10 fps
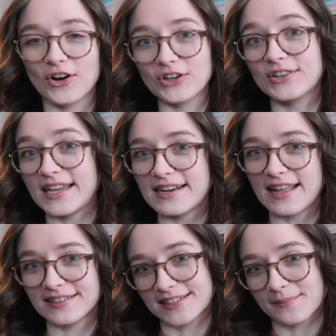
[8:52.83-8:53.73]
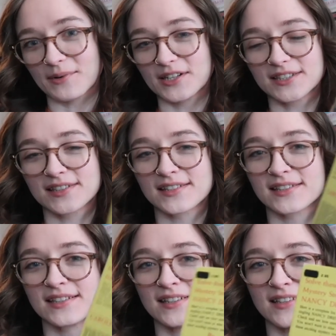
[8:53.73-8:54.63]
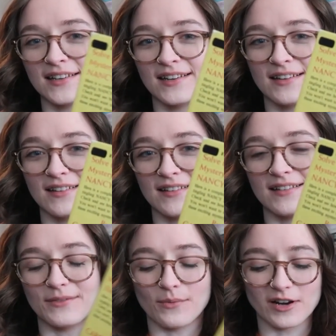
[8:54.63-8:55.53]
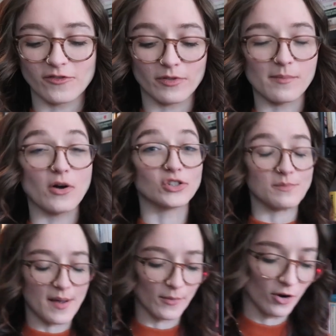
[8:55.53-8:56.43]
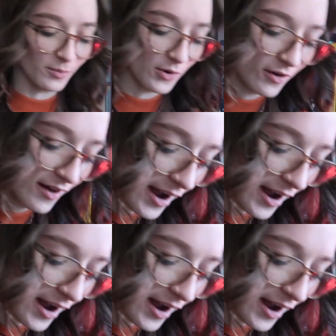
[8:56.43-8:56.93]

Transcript: early Nancy books. One of the most memorable,